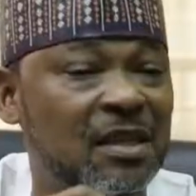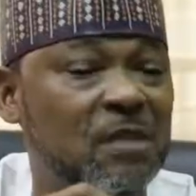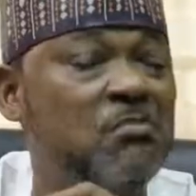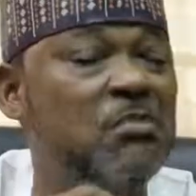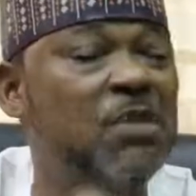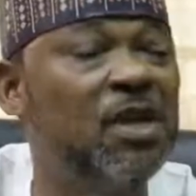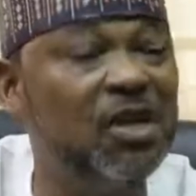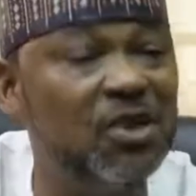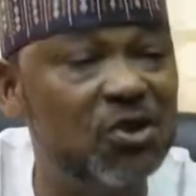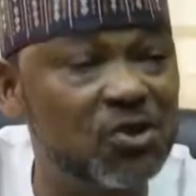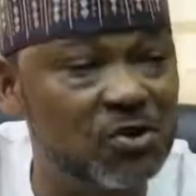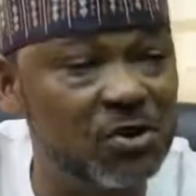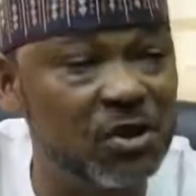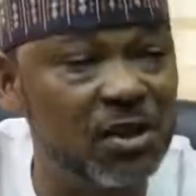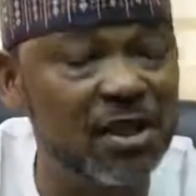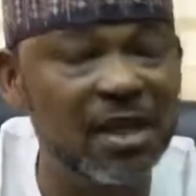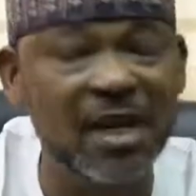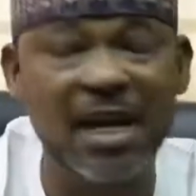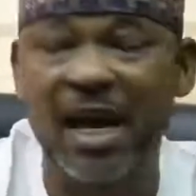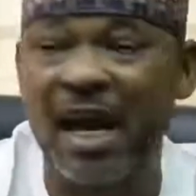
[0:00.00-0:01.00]
the
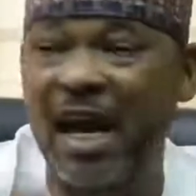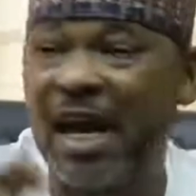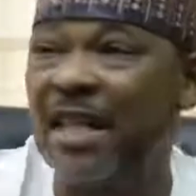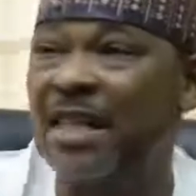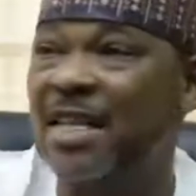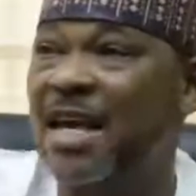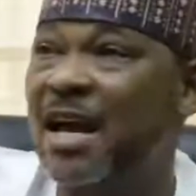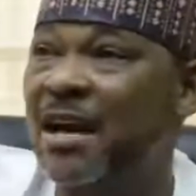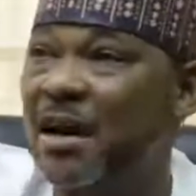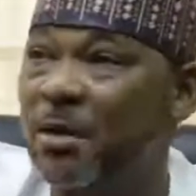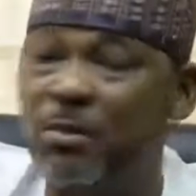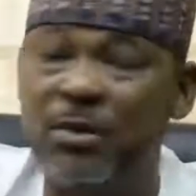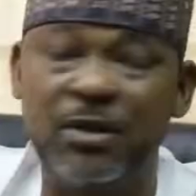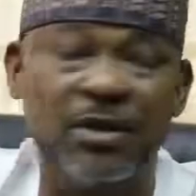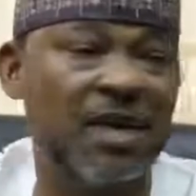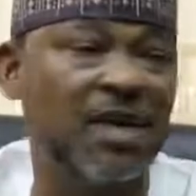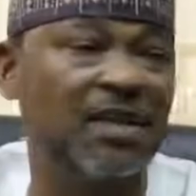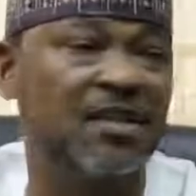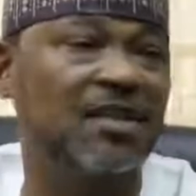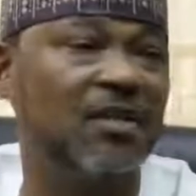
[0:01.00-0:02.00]
ministry and they are
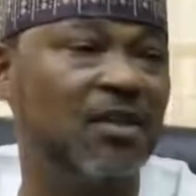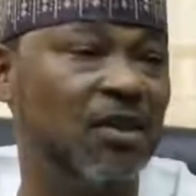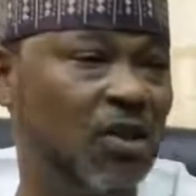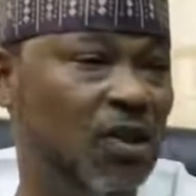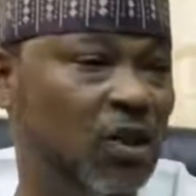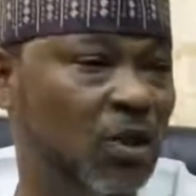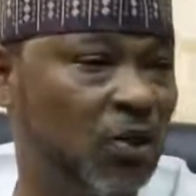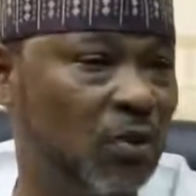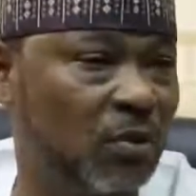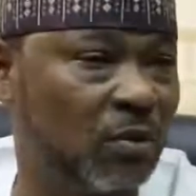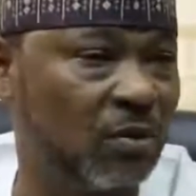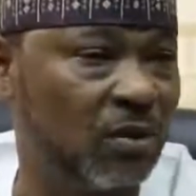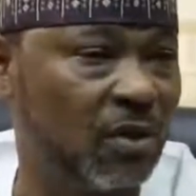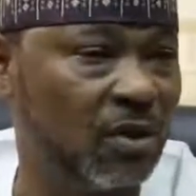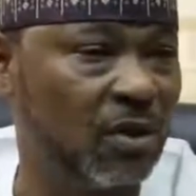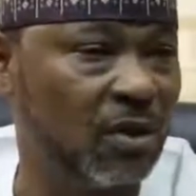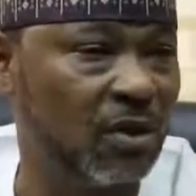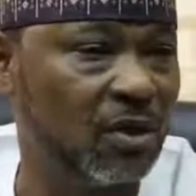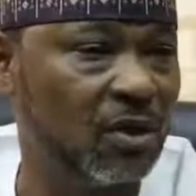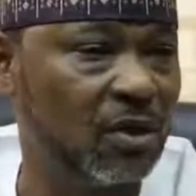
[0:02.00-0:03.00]
representing the nation.
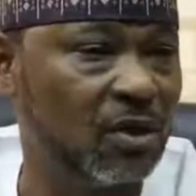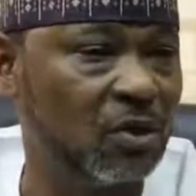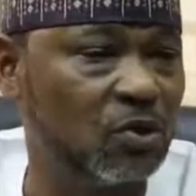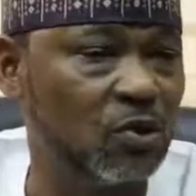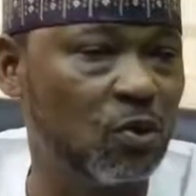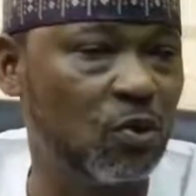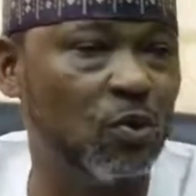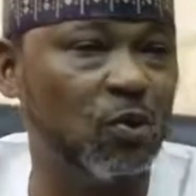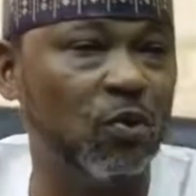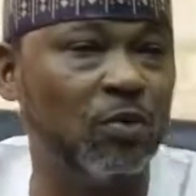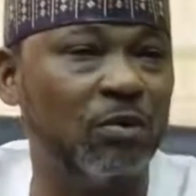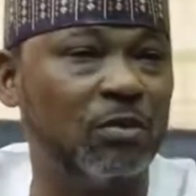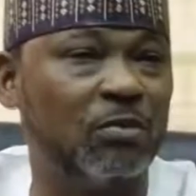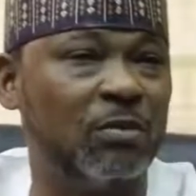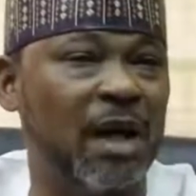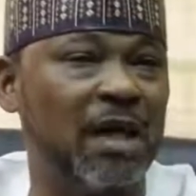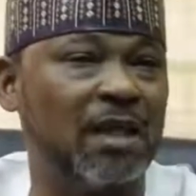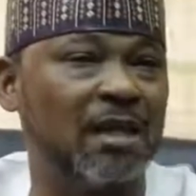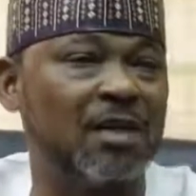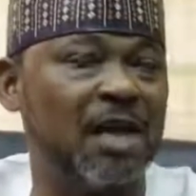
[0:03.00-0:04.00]
So
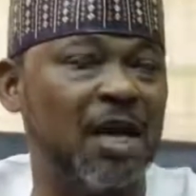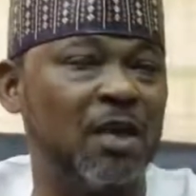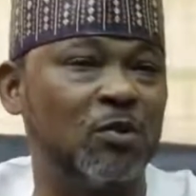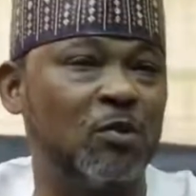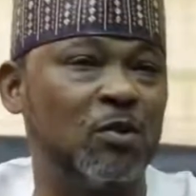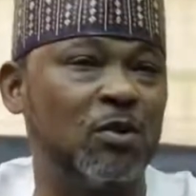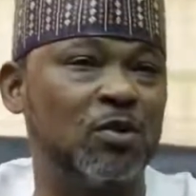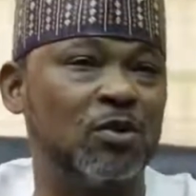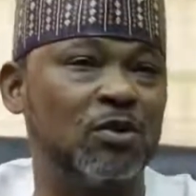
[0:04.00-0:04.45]
by the time you want